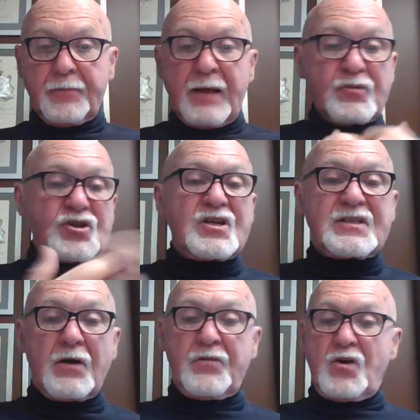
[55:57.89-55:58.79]
Imogen's
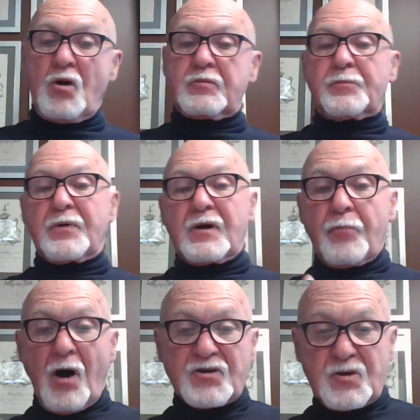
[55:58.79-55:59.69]
out in the open,
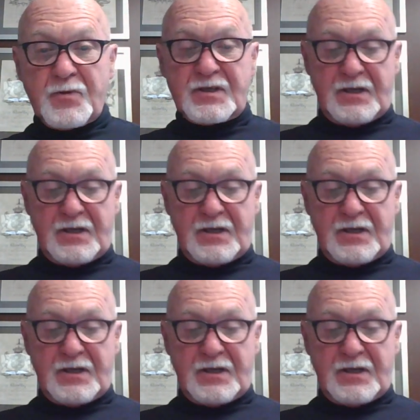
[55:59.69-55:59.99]
Posthumus